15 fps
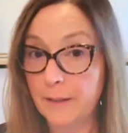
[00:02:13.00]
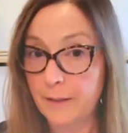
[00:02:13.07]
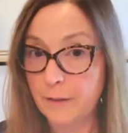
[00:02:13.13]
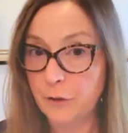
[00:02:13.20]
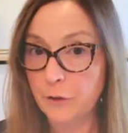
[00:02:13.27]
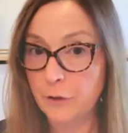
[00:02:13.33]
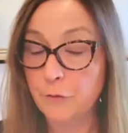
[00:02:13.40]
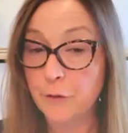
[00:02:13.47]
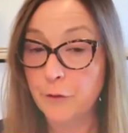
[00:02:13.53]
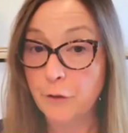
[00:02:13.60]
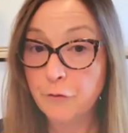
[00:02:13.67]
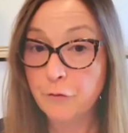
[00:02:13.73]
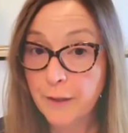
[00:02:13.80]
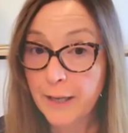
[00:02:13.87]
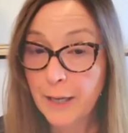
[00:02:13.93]
make it easier for
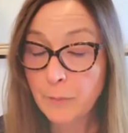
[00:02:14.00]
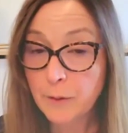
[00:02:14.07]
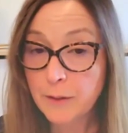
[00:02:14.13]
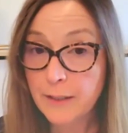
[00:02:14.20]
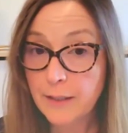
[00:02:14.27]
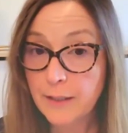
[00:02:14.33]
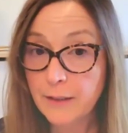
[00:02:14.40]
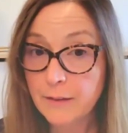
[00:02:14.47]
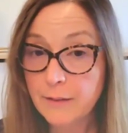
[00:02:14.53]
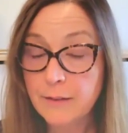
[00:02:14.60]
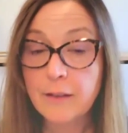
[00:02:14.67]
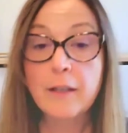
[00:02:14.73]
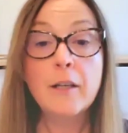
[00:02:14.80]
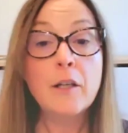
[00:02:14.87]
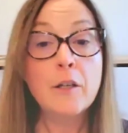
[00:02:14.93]
your
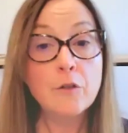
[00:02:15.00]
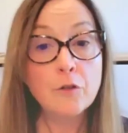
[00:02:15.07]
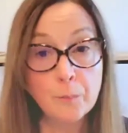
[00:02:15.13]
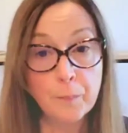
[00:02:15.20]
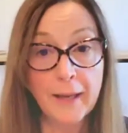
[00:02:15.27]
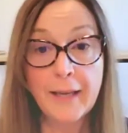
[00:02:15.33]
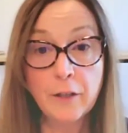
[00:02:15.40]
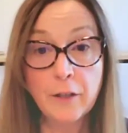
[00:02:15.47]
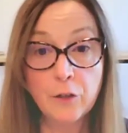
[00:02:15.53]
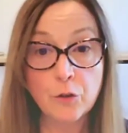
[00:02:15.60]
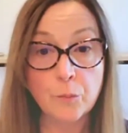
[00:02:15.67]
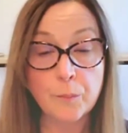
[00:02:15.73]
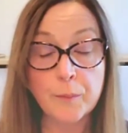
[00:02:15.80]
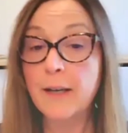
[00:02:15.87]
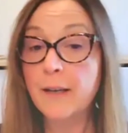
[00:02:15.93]
families to pay
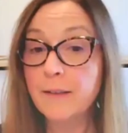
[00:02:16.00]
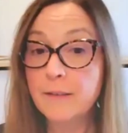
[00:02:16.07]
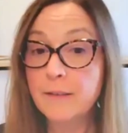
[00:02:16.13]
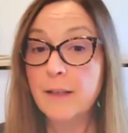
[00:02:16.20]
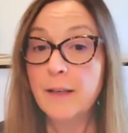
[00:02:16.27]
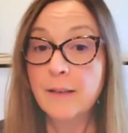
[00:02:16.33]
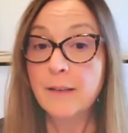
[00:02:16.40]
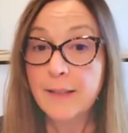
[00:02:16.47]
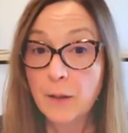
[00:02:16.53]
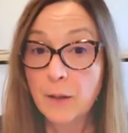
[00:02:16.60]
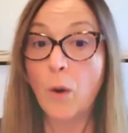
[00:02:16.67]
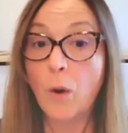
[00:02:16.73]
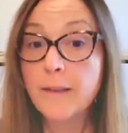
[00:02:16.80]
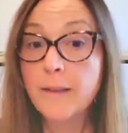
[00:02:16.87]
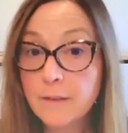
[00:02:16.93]
you because
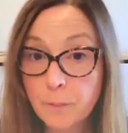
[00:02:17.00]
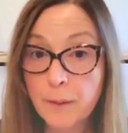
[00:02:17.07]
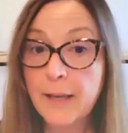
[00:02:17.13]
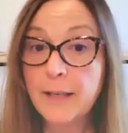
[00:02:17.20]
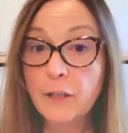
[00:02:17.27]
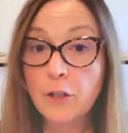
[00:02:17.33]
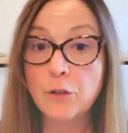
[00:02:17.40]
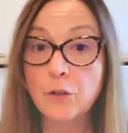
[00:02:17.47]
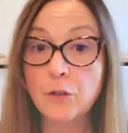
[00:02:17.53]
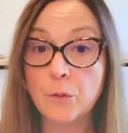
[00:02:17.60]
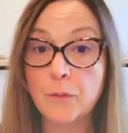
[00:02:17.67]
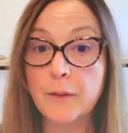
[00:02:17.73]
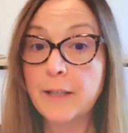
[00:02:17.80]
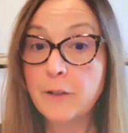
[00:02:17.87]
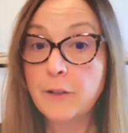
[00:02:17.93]
they want to pay
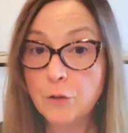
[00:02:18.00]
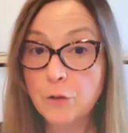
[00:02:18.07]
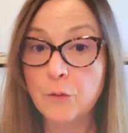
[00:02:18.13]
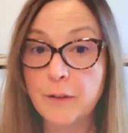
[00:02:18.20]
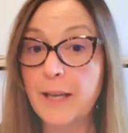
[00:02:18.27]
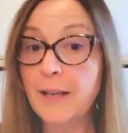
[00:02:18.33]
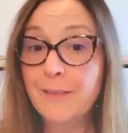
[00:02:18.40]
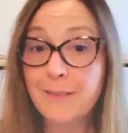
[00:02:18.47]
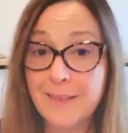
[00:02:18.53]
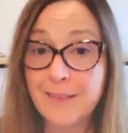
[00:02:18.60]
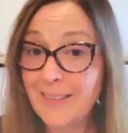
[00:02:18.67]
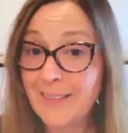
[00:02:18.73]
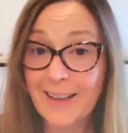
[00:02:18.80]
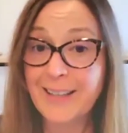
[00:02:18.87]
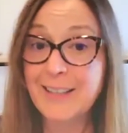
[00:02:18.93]
you. They do. They
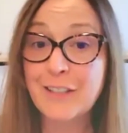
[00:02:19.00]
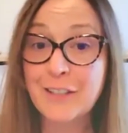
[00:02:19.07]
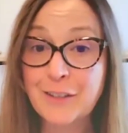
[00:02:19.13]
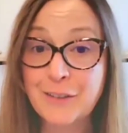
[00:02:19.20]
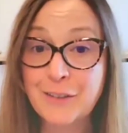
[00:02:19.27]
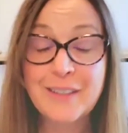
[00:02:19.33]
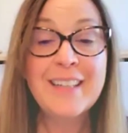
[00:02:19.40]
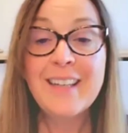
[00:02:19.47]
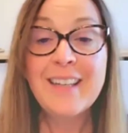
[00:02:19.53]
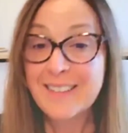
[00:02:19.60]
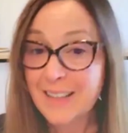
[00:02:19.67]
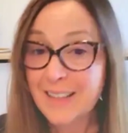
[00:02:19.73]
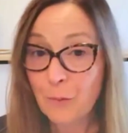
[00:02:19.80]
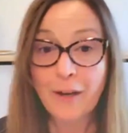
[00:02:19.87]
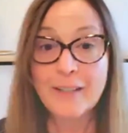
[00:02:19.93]
like you.
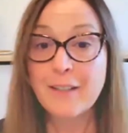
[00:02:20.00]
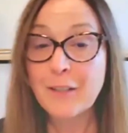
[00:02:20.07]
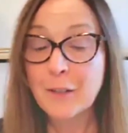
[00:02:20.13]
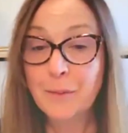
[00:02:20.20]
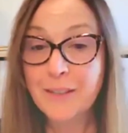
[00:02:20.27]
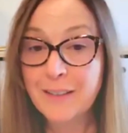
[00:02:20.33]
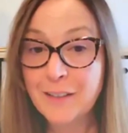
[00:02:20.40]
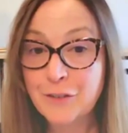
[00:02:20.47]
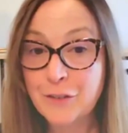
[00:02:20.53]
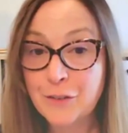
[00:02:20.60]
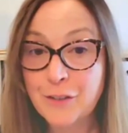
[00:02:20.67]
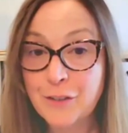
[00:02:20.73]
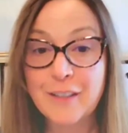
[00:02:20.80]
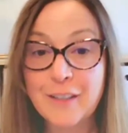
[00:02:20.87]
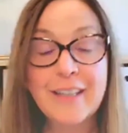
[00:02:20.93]
They want you to be their
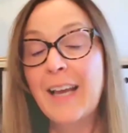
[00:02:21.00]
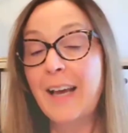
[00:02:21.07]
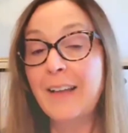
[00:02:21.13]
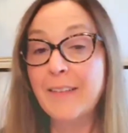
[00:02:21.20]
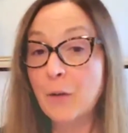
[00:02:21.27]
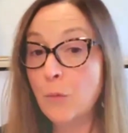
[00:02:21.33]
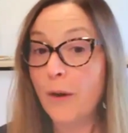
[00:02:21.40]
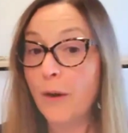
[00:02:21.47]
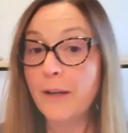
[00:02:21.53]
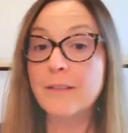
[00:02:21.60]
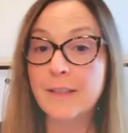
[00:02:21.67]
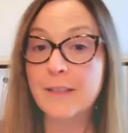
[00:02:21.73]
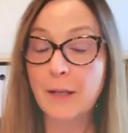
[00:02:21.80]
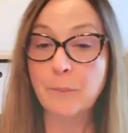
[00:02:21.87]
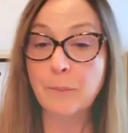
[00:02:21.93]
tutor and they want
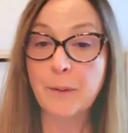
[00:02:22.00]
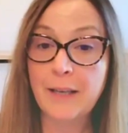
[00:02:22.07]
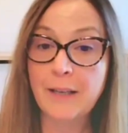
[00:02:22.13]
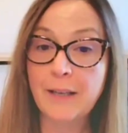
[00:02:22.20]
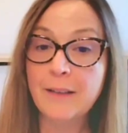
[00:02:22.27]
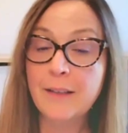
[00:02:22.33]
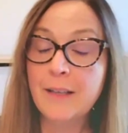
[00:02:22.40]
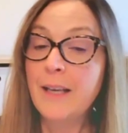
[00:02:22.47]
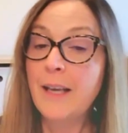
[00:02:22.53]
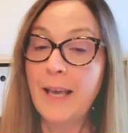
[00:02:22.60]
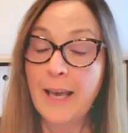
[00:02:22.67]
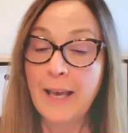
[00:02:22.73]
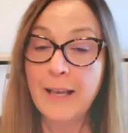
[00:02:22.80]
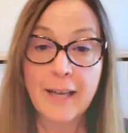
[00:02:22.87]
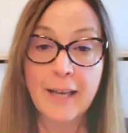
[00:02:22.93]
you to get paid,
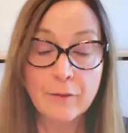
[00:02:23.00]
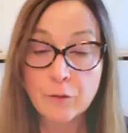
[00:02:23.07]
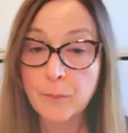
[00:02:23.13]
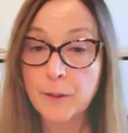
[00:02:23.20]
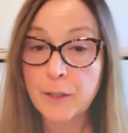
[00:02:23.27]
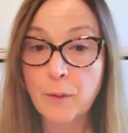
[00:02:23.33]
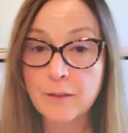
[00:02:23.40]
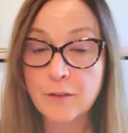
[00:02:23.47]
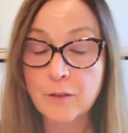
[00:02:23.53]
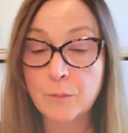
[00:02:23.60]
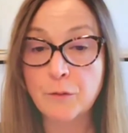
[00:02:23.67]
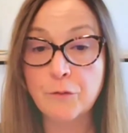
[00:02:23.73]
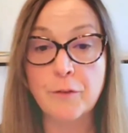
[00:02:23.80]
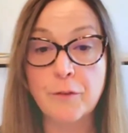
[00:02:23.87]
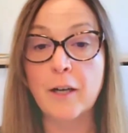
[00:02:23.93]
and everybody wants
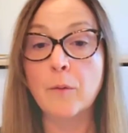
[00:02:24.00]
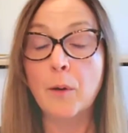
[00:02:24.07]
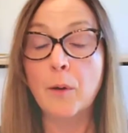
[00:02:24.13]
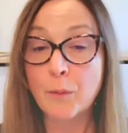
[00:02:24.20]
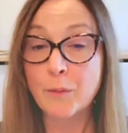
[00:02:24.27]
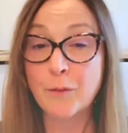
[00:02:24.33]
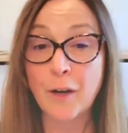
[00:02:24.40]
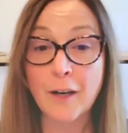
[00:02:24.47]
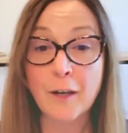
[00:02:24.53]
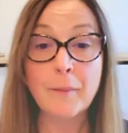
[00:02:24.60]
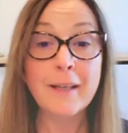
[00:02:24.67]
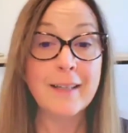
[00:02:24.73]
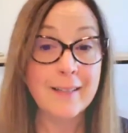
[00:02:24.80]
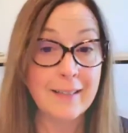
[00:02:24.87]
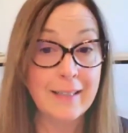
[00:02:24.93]
to be fair, but we've got
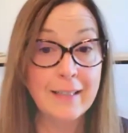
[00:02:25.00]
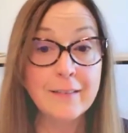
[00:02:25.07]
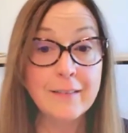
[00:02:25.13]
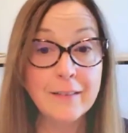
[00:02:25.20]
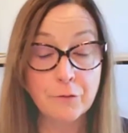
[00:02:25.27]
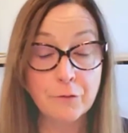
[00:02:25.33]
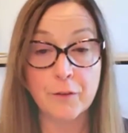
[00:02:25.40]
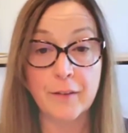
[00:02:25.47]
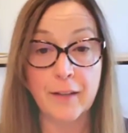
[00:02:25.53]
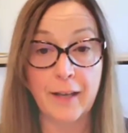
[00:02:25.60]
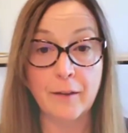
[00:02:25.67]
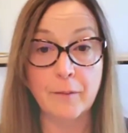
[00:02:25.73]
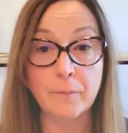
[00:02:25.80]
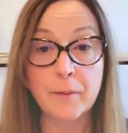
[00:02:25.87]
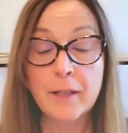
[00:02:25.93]
to make it easy for
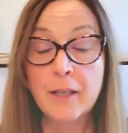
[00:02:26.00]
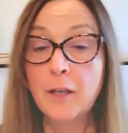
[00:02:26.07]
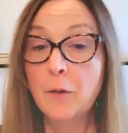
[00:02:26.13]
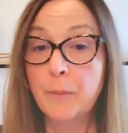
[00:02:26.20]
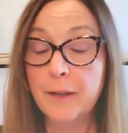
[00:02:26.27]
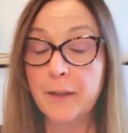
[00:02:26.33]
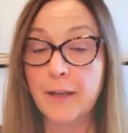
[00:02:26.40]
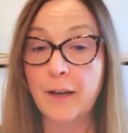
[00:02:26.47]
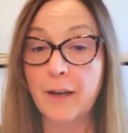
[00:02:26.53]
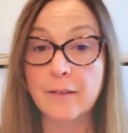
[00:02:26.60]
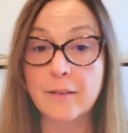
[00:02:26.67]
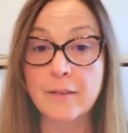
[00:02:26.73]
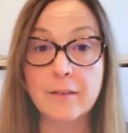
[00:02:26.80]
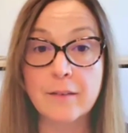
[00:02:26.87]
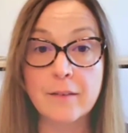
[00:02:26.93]
them
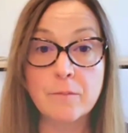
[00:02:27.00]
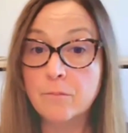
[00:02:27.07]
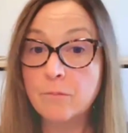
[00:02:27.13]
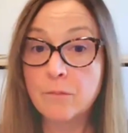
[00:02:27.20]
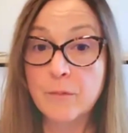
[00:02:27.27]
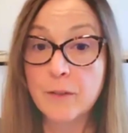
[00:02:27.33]
because